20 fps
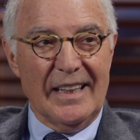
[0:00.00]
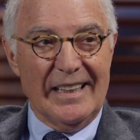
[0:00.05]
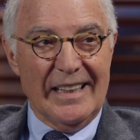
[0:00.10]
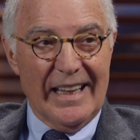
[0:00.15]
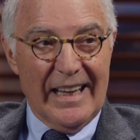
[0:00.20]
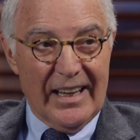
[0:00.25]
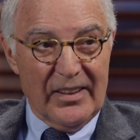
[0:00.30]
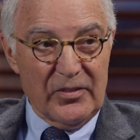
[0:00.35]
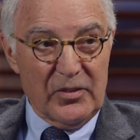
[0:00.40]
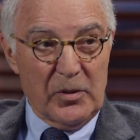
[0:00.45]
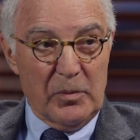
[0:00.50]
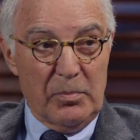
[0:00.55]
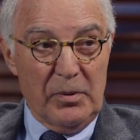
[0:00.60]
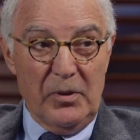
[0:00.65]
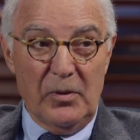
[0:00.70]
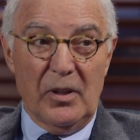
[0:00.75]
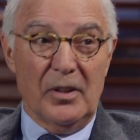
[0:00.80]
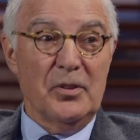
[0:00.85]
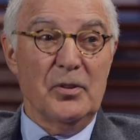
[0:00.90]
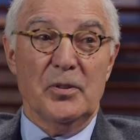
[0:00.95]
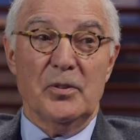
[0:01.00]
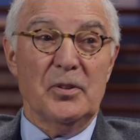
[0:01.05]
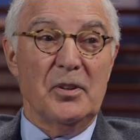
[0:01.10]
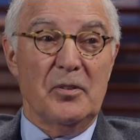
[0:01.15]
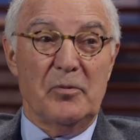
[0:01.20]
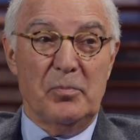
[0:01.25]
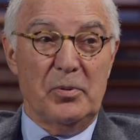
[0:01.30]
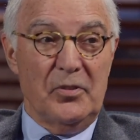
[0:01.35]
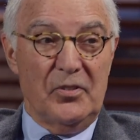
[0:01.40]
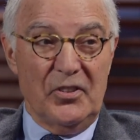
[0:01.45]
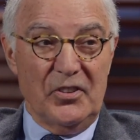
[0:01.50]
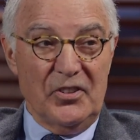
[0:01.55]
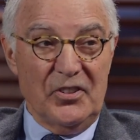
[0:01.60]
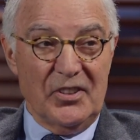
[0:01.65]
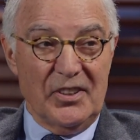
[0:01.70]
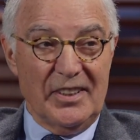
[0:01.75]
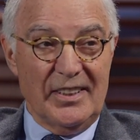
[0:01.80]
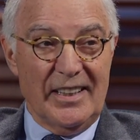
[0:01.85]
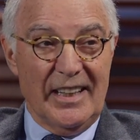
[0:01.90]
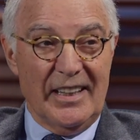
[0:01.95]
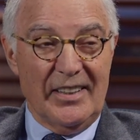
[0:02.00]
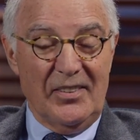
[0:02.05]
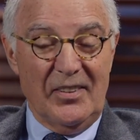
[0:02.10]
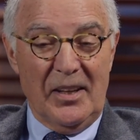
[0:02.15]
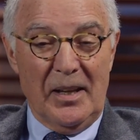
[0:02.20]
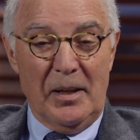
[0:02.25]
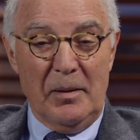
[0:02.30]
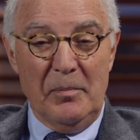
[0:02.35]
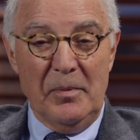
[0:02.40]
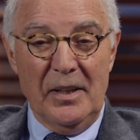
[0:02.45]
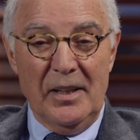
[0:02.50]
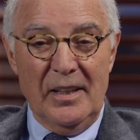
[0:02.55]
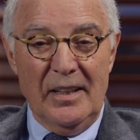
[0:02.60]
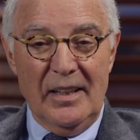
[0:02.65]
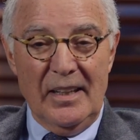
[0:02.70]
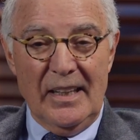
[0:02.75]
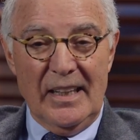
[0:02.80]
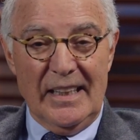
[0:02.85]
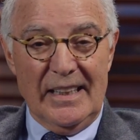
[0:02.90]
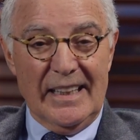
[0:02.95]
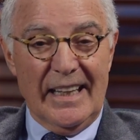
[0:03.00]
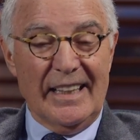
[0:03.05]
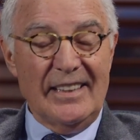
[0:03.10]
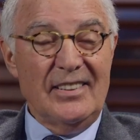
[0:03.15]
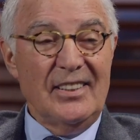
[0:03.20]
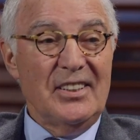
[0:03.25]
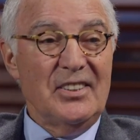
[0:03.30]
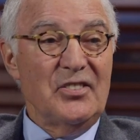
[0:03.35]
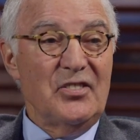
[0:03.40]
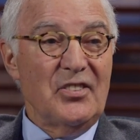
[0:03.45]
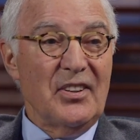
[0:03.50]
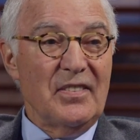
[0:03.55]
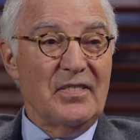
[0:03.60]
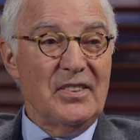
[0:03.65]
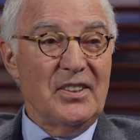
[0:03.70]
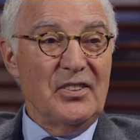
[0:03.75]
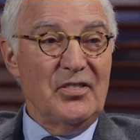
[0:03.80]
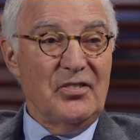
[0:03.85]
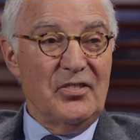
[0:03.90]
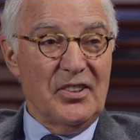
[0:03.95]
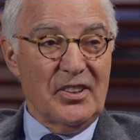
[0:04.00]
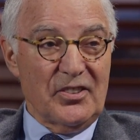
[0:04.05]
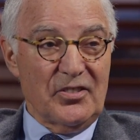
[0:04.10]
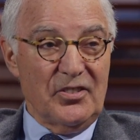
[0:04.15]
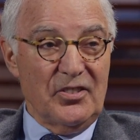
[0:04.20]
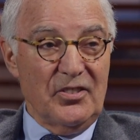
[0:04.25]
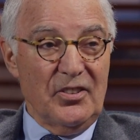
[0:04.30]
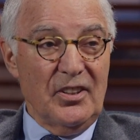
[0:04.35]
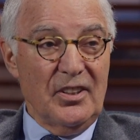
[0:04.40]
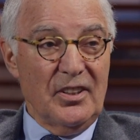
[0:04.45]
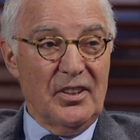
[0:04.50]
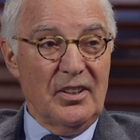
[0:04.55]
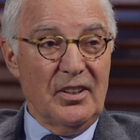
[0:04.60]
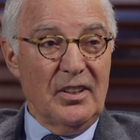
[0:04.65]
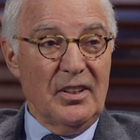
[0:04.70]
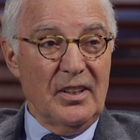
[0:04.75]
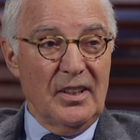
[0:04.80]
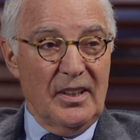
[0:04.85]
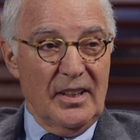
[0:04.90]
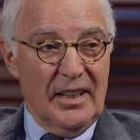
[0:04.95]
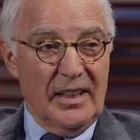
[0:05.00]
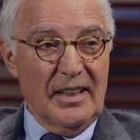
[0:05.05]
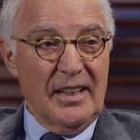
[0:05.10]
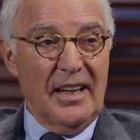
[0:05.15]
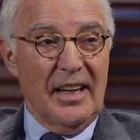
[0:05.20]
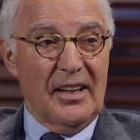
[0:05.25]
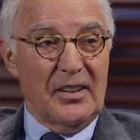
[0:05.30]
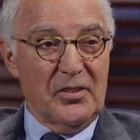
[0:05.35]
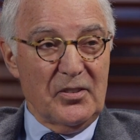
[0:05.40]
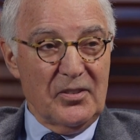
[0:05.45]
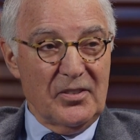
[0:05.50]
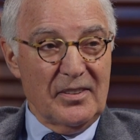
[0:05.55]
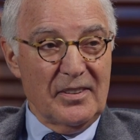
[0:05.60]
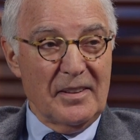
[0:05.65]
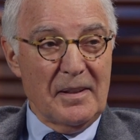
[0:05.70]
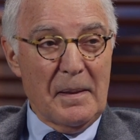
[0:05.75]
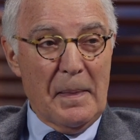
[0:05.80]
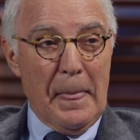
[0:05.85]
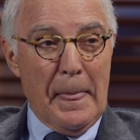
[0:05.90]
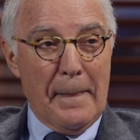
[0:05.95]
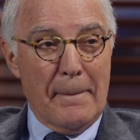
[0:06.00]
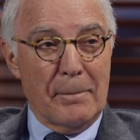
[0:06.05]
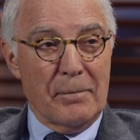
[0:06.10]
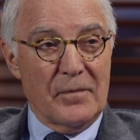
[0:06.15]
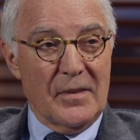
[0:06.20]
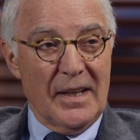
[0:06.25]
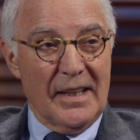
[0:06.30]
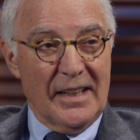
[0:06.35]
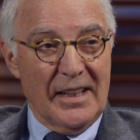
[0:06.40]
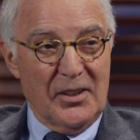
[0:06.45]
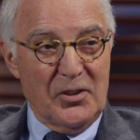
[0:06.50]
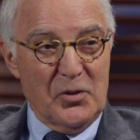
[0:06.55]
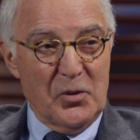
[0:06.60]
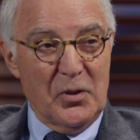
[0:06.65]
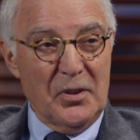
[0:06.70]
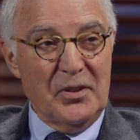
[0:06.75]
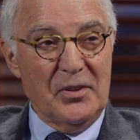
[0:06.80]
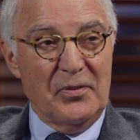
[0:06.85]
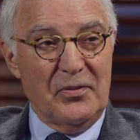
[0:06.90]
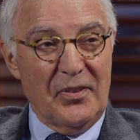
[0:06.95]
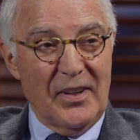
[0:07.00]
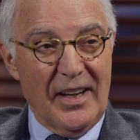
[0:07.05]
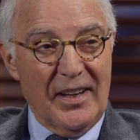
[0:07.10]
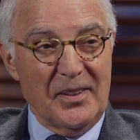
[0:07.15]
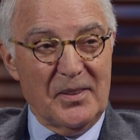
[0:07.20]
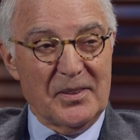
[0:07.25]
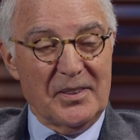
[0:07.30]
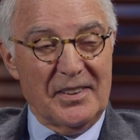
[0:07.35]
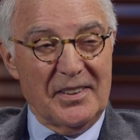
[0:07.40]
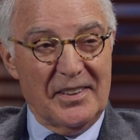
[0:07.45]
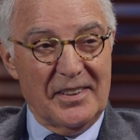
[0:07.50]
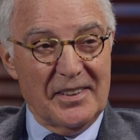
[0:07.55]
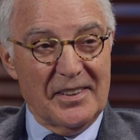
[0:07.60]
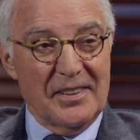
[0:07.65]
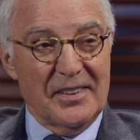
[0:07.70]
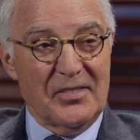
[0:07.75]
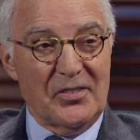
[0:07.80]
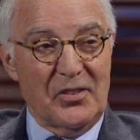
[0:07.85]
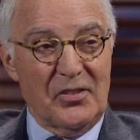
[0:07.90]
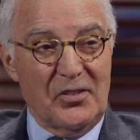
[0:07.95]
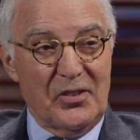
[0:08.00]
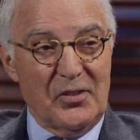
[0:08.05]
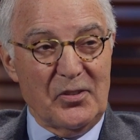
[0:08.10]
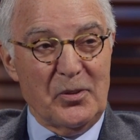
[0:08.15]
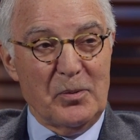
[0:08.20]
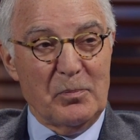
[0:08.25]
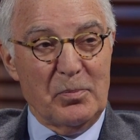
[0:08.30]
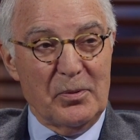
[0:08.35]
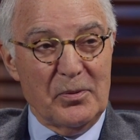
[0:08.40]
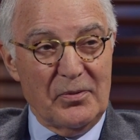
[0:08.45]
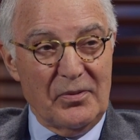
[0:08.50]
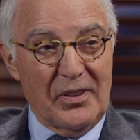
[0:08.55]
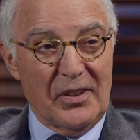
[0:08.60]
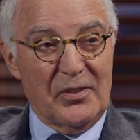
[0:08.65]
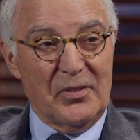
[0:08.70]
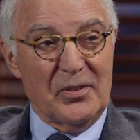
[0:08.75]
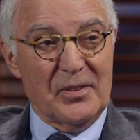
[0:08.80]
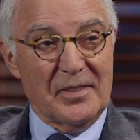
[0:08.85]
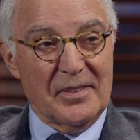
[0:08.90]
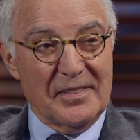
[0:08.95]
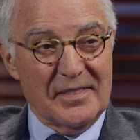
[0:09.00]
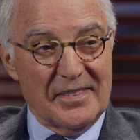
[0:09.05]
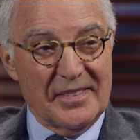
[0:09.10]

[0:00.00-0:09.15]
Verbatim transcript: endoscopy, unheard of position at that time in 1976. A case. A case. Ah. And I joined the faculty there as assistant professor.